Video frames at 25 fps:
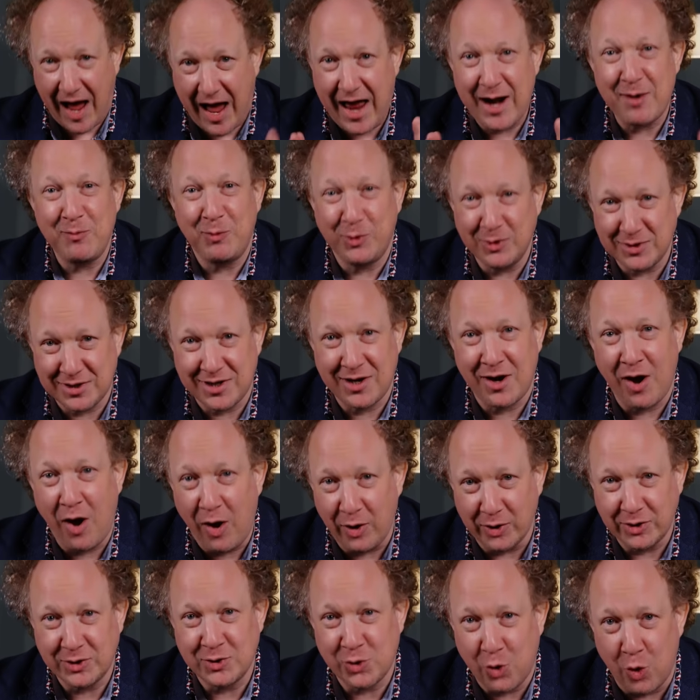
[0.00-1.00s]
animals
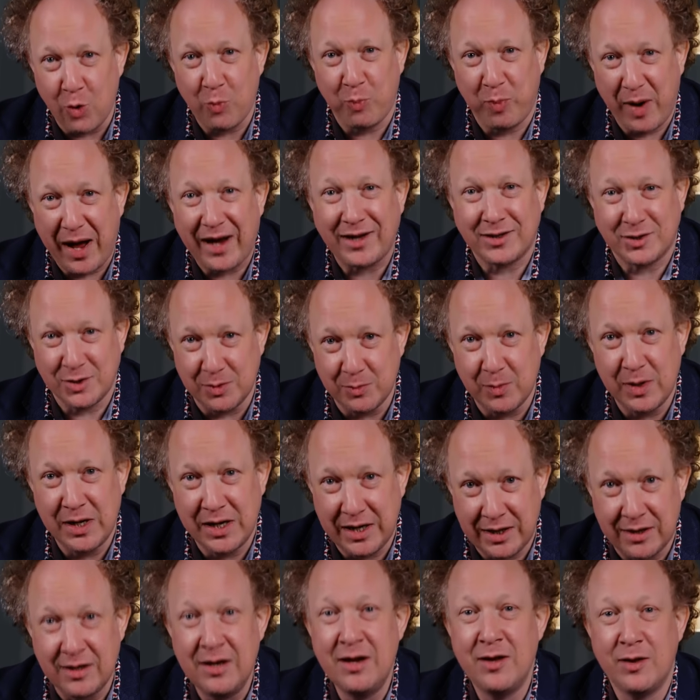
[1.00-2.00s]
can't talk back to
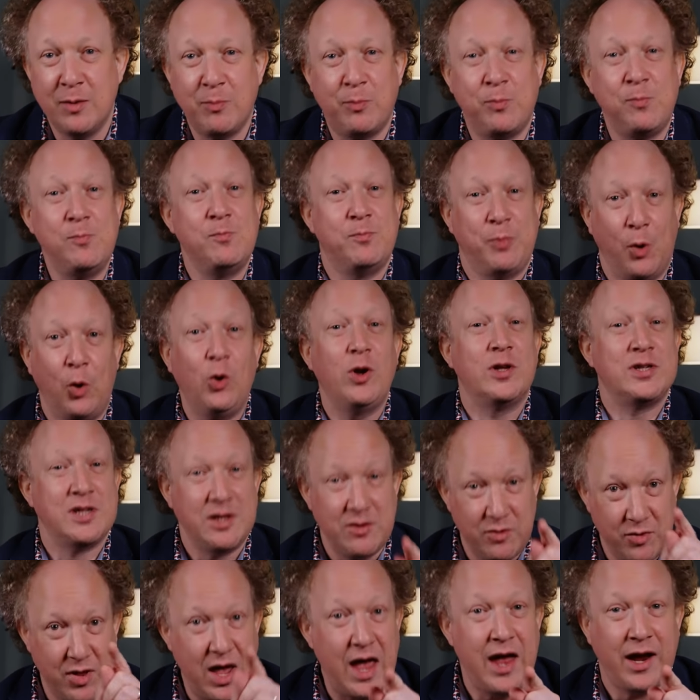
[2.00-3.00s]
me. The ball is
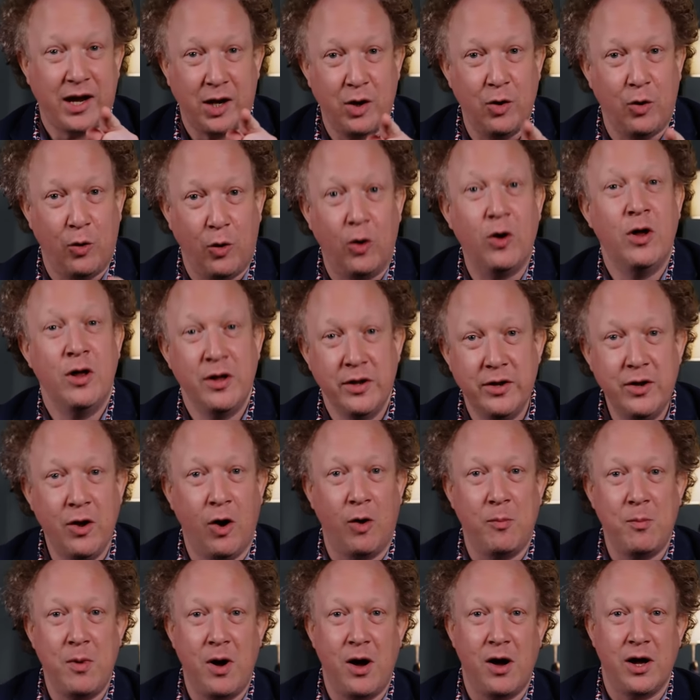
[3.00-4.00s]
in their court,
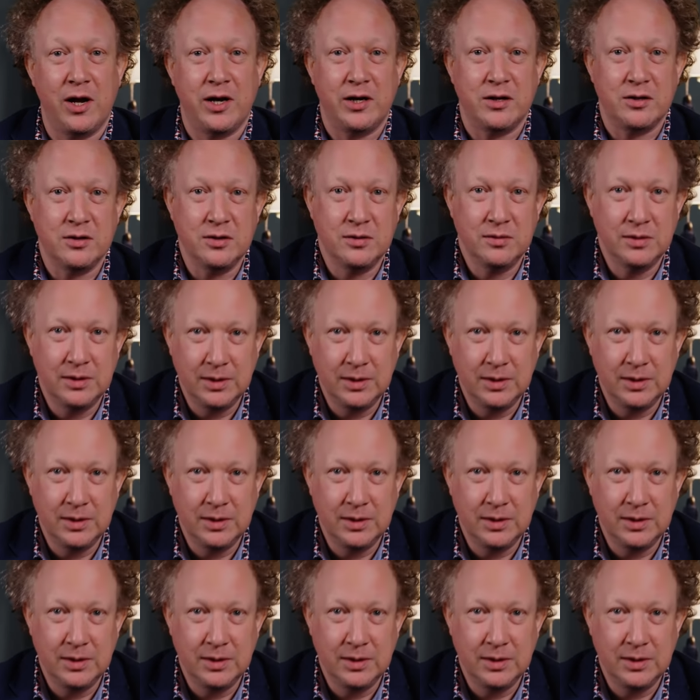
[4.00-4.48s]
not mine.